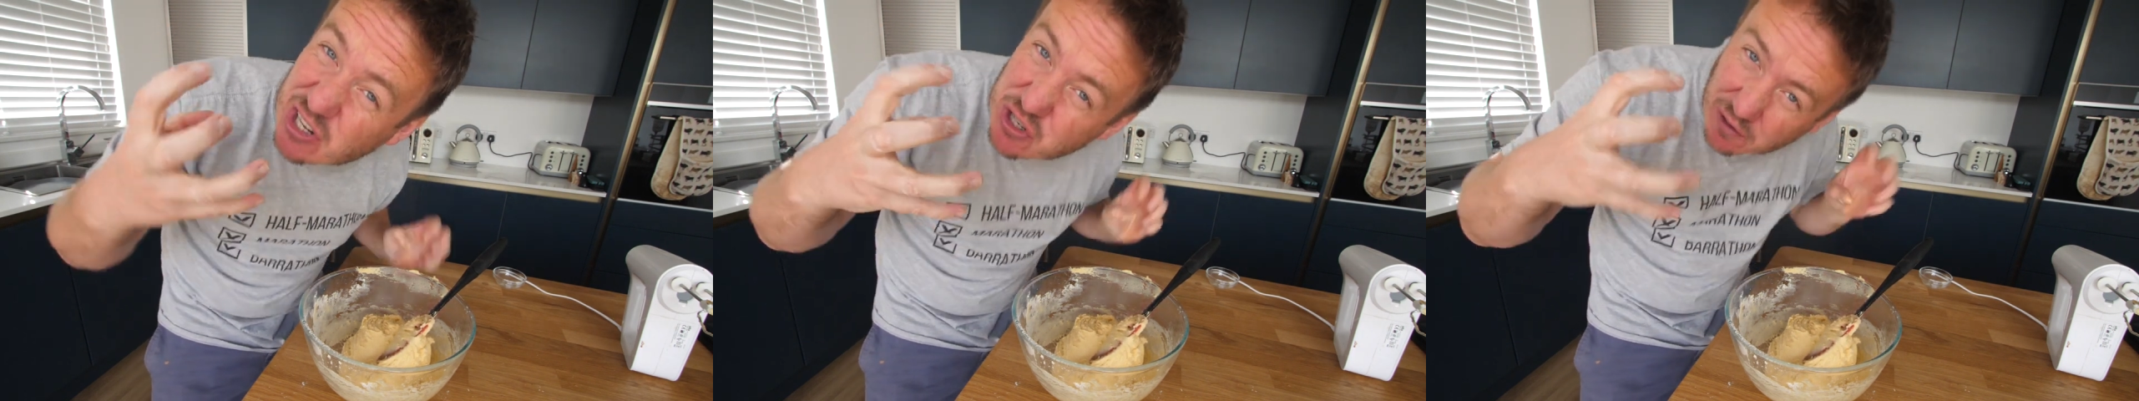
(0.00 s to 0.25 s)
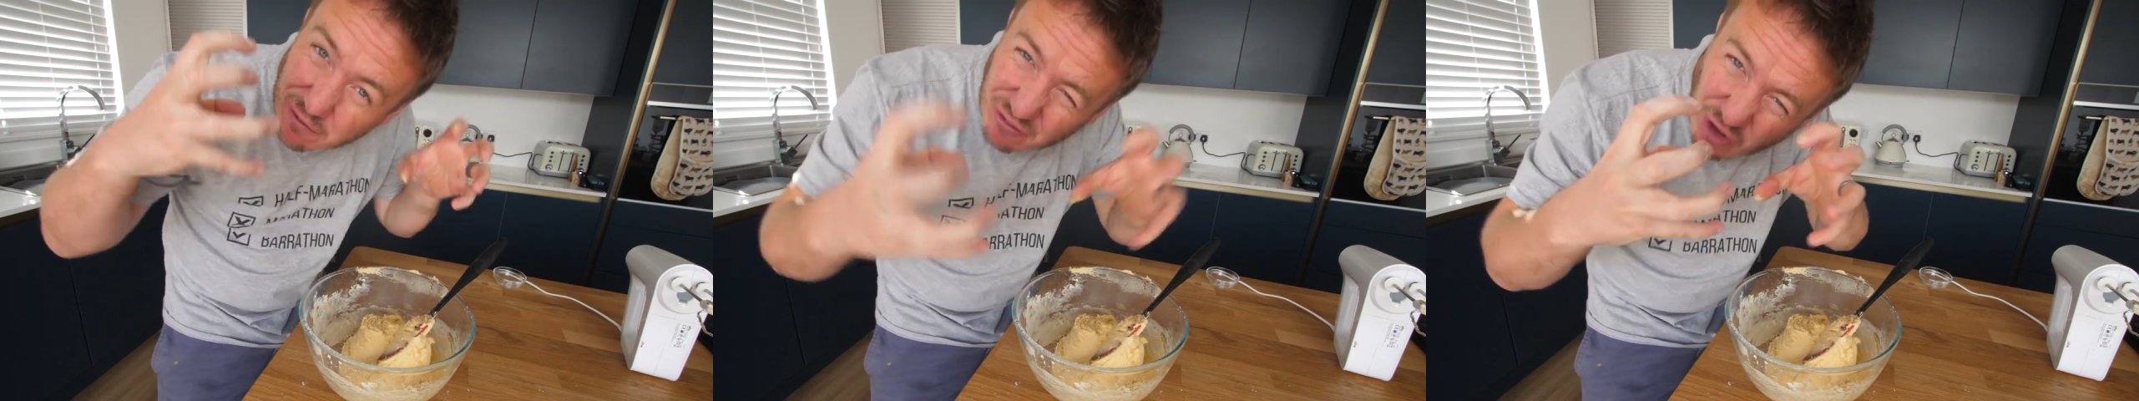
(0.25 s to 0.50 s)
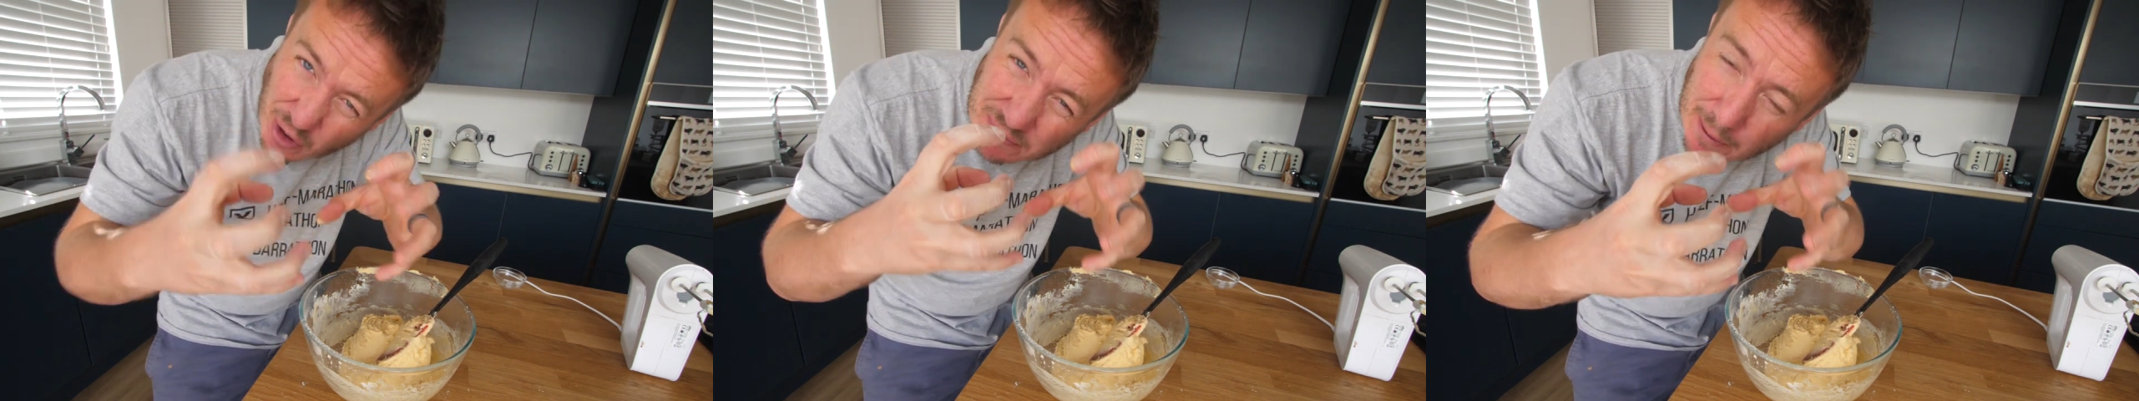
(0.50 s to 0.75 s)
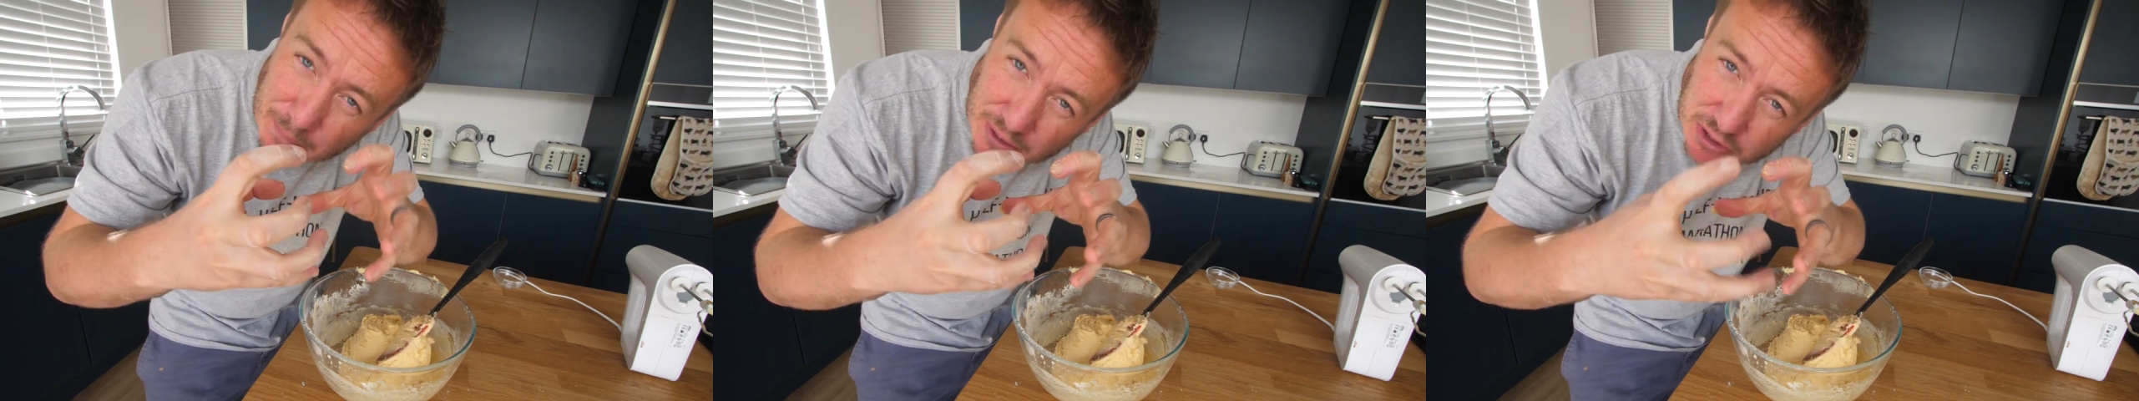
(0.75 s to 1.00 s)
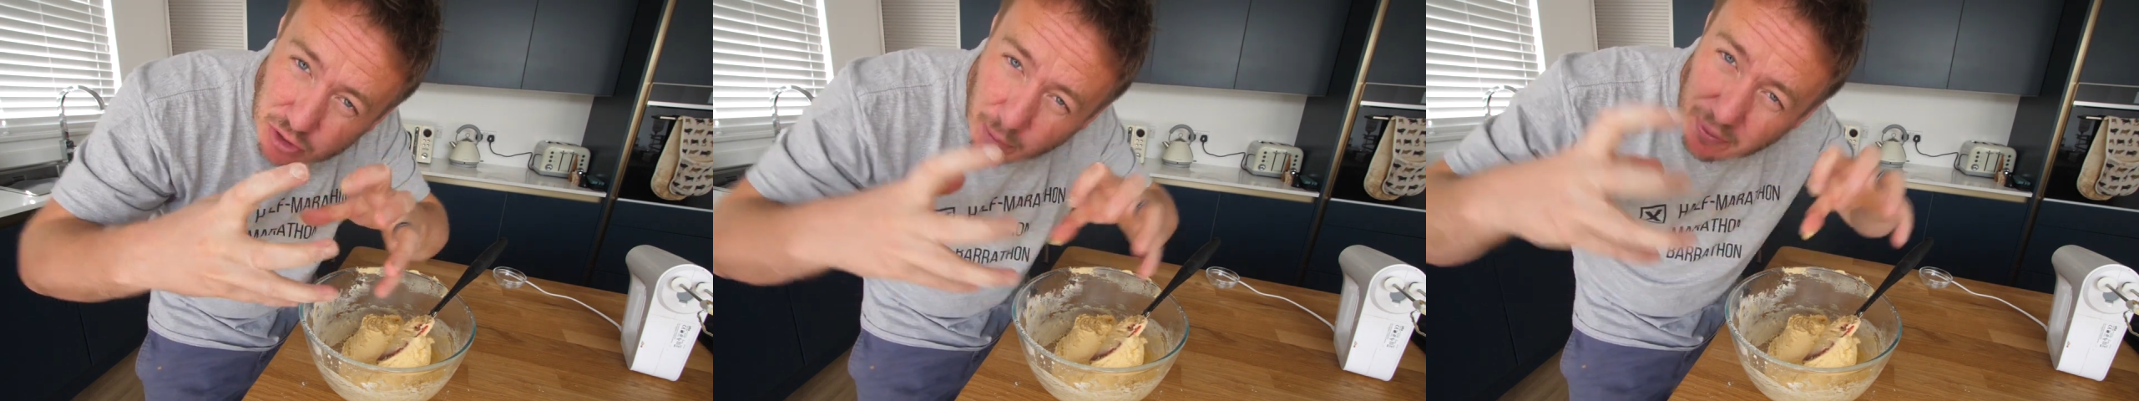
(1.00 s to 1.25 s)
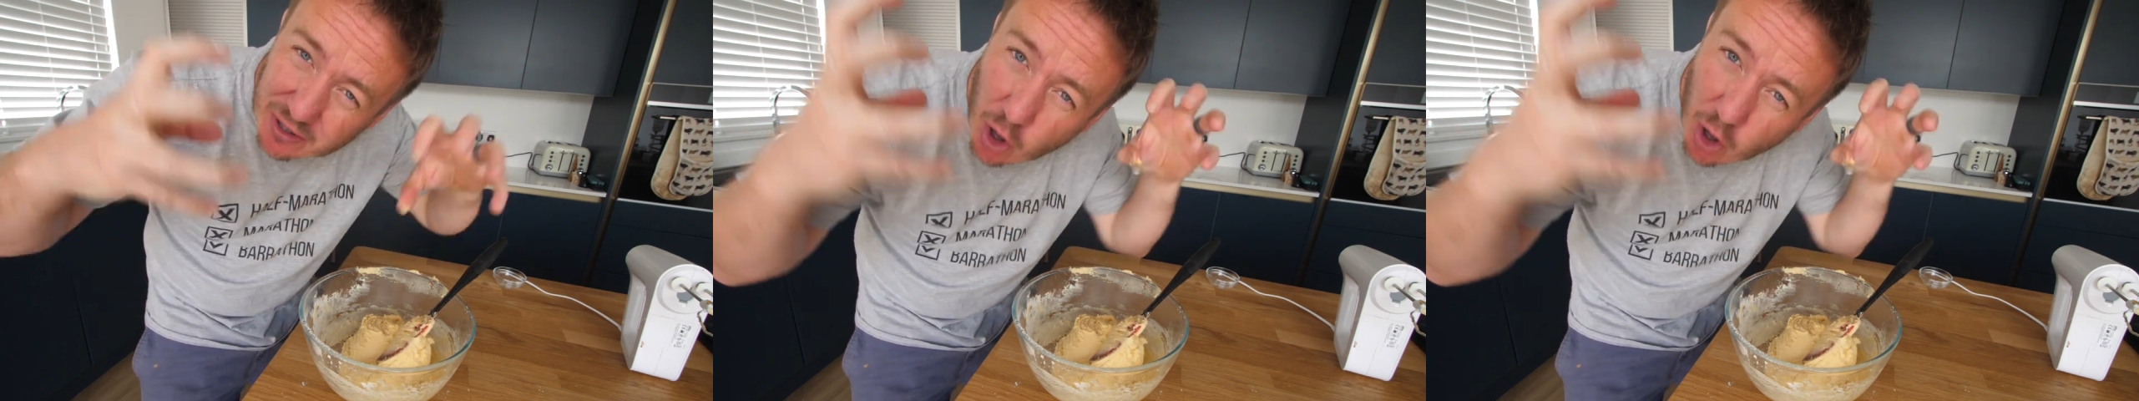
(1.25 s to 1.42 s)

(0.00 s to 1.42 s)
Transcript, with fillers: it should firm that butter up